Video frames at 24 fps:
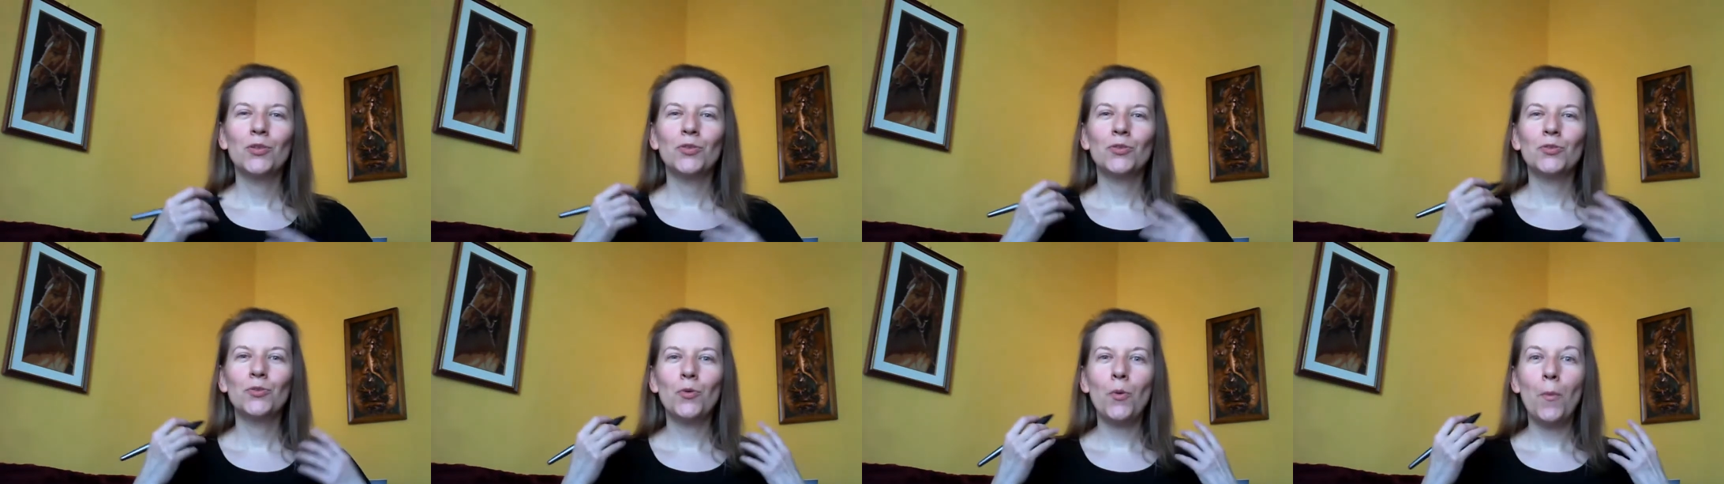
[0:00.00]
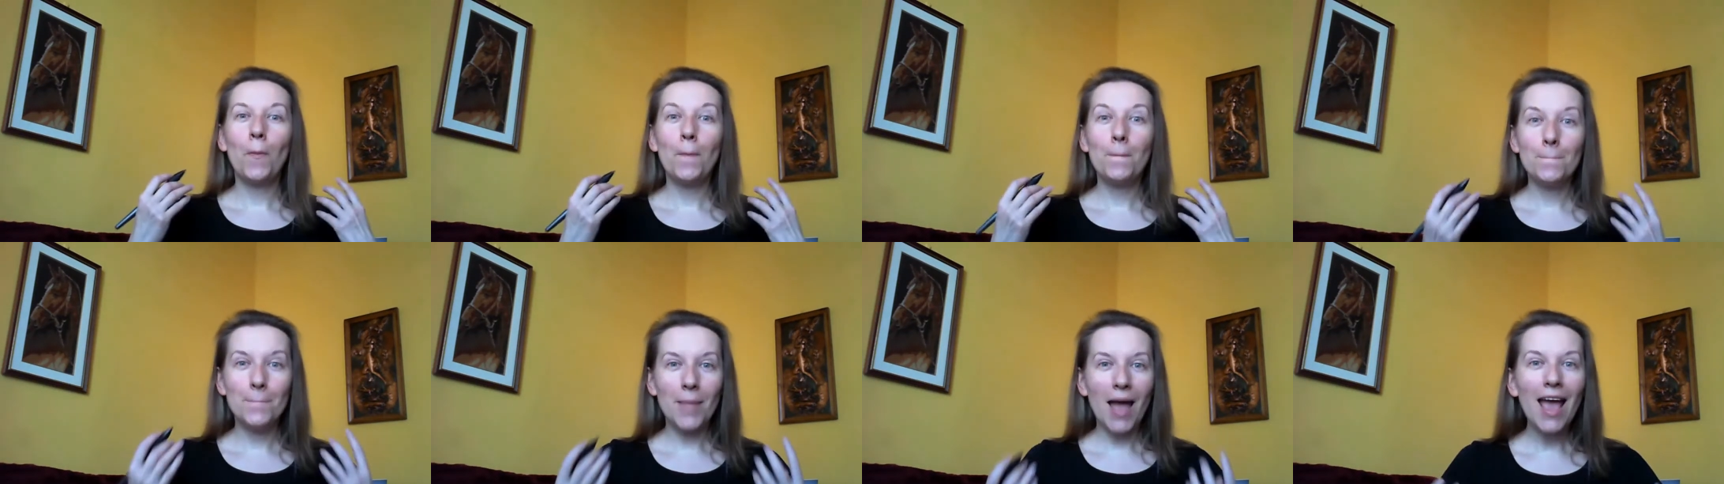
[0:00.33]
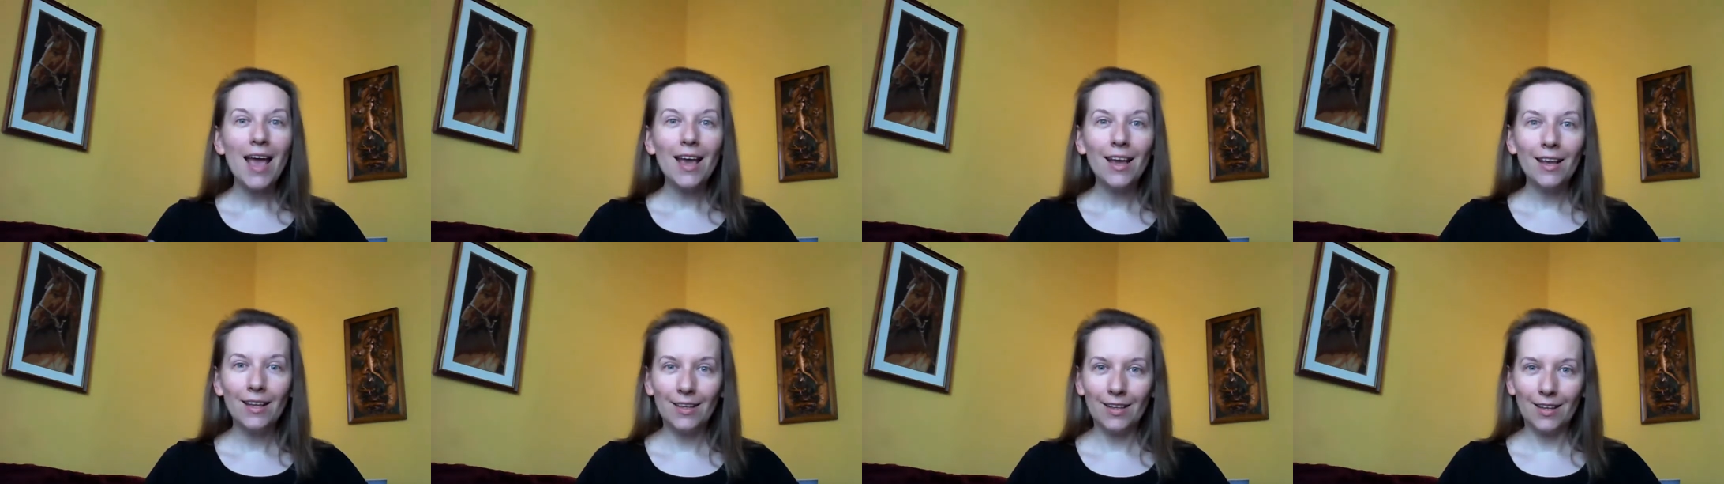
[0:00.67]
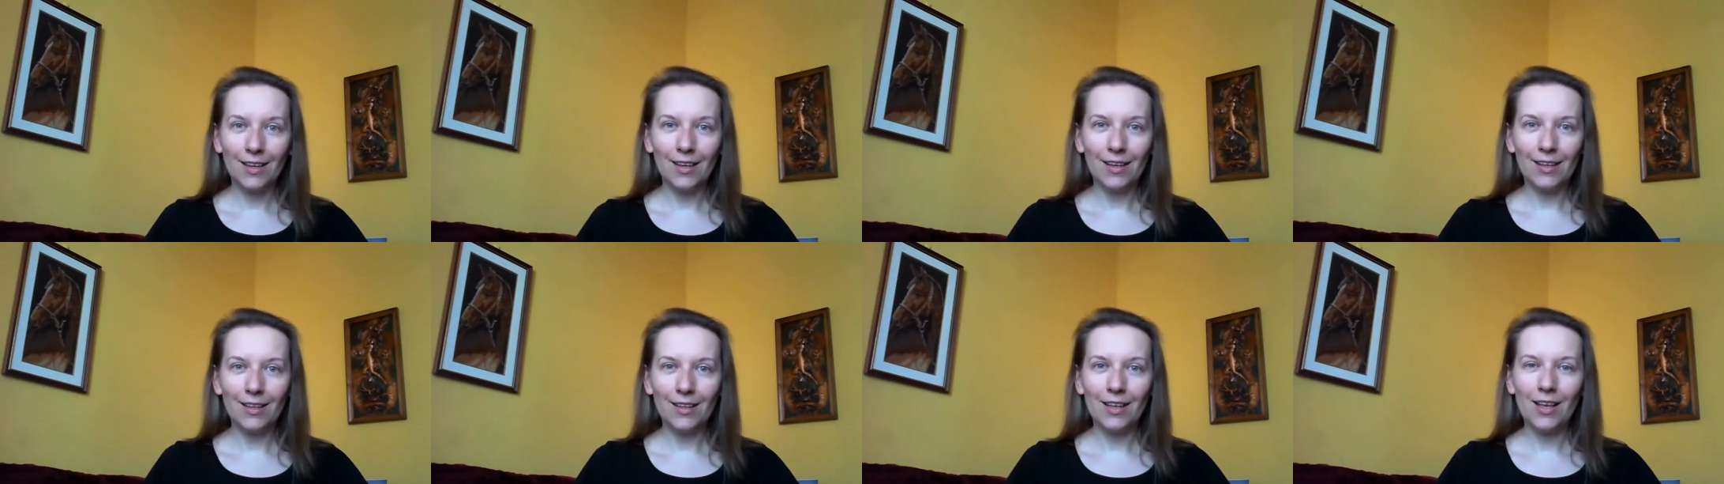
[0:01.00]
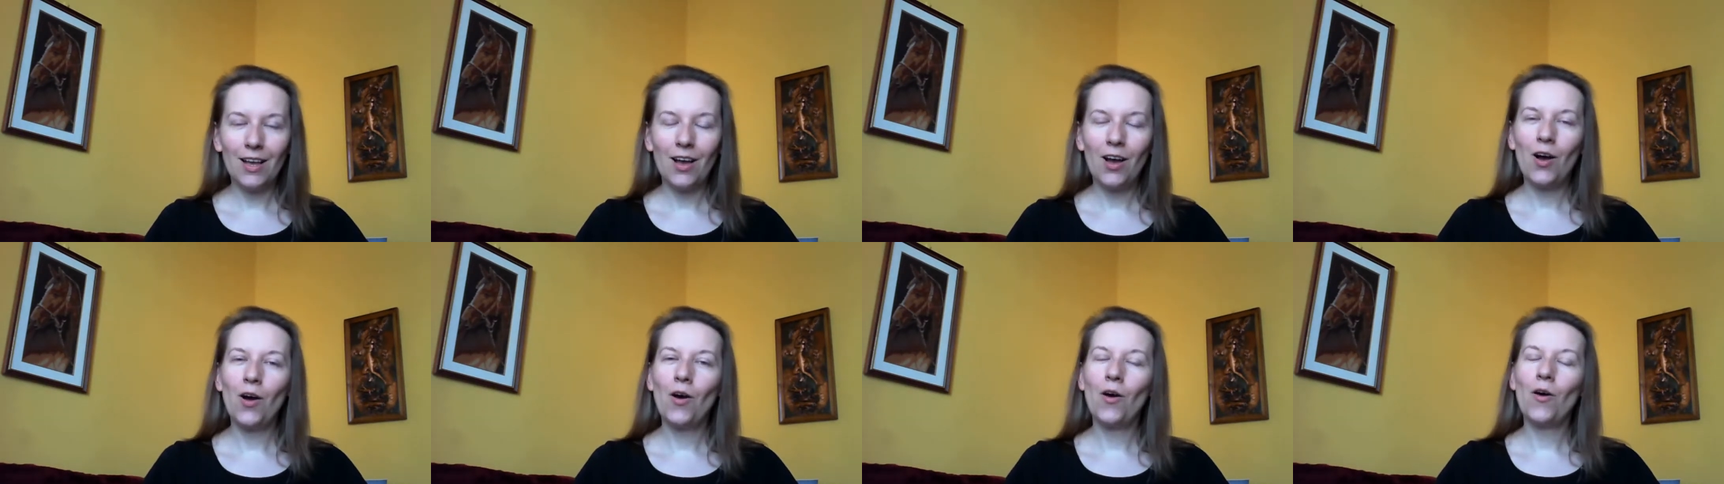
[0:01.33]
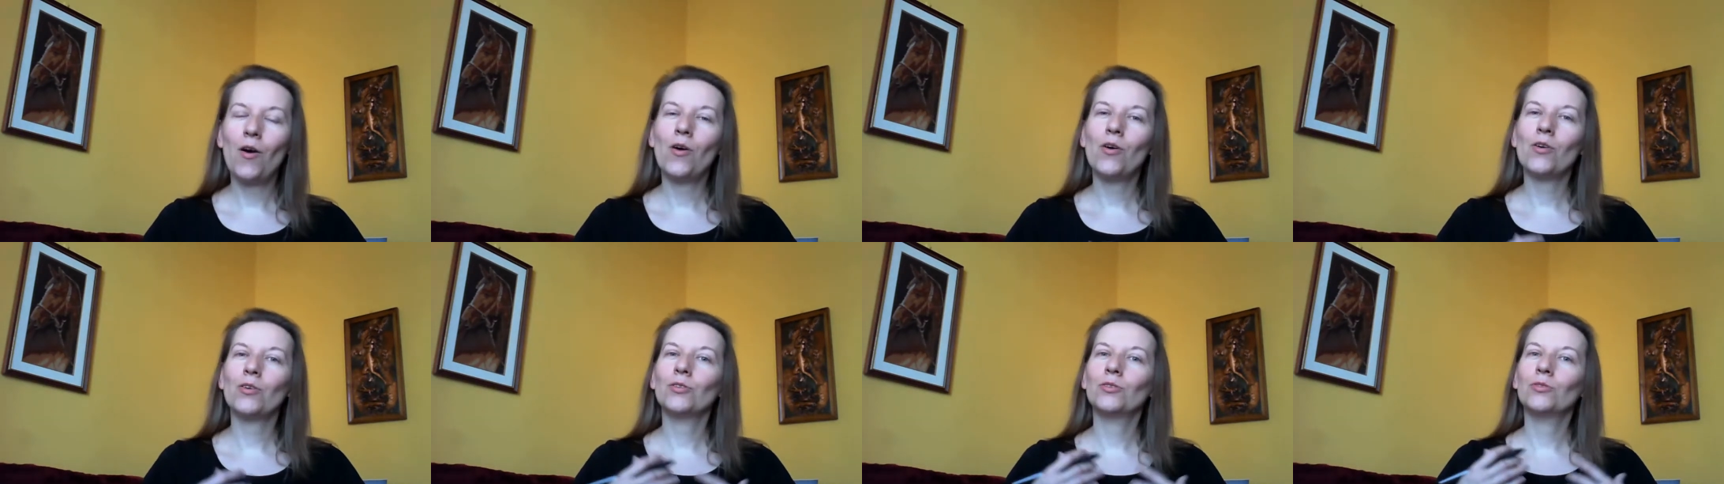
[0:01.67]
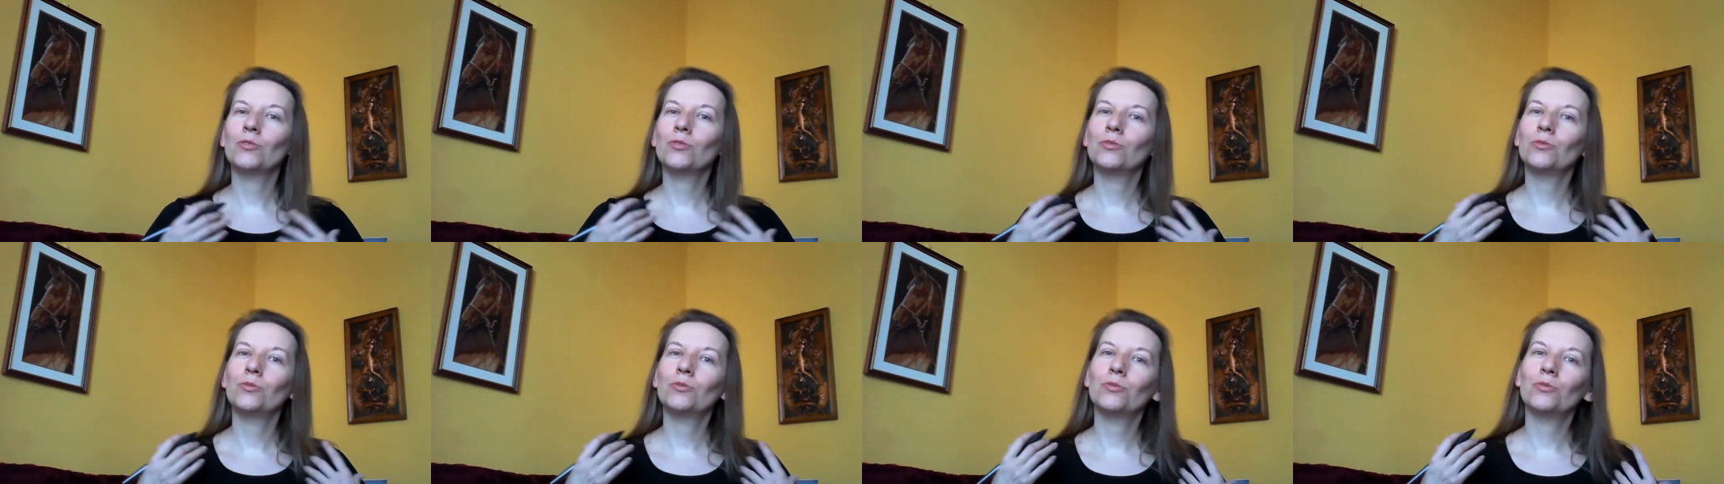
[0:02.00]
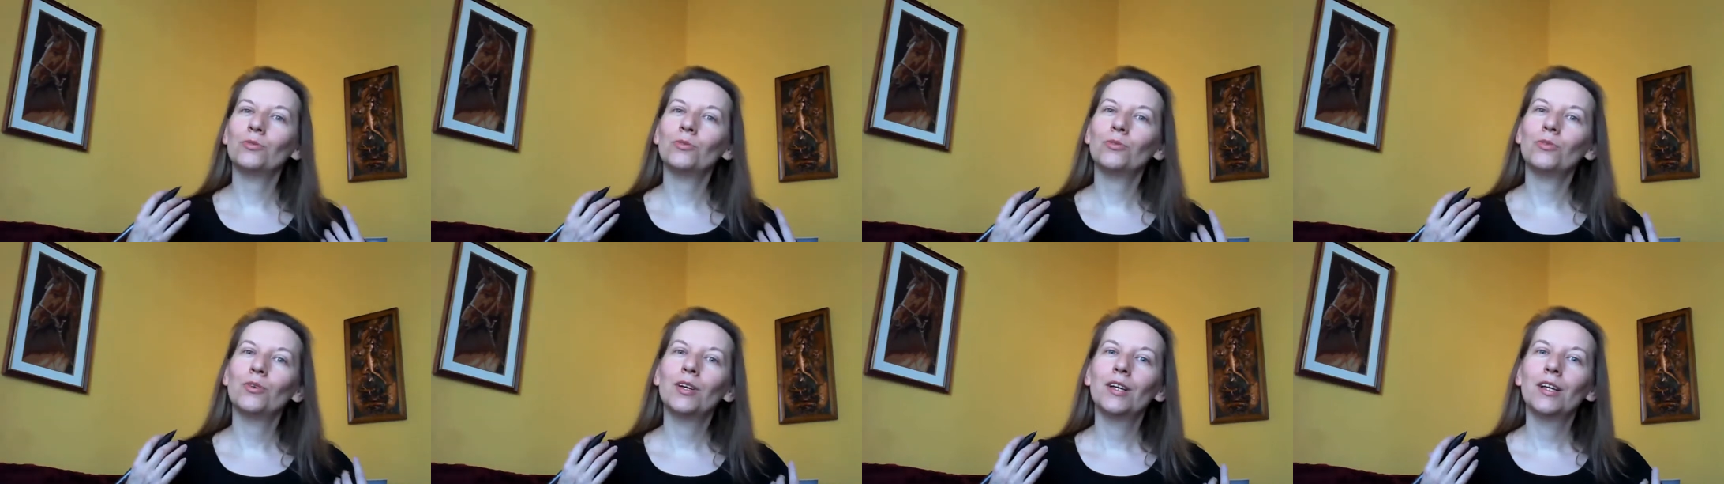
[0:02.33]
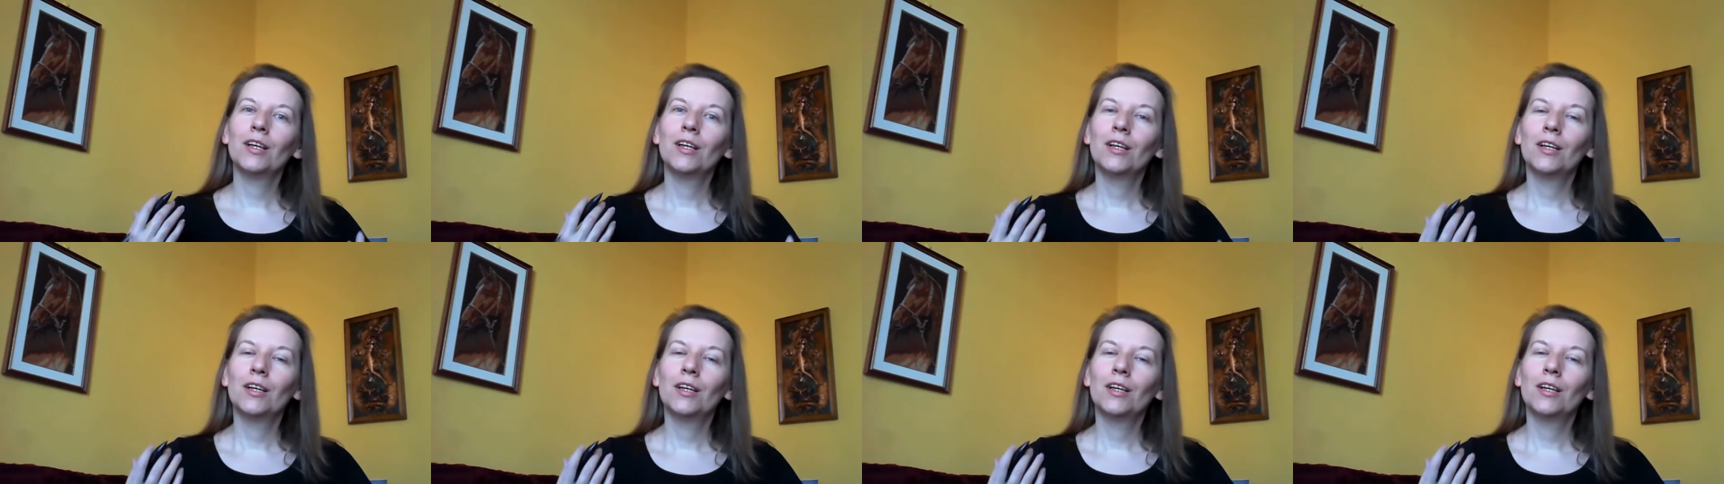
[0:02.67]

to painting or to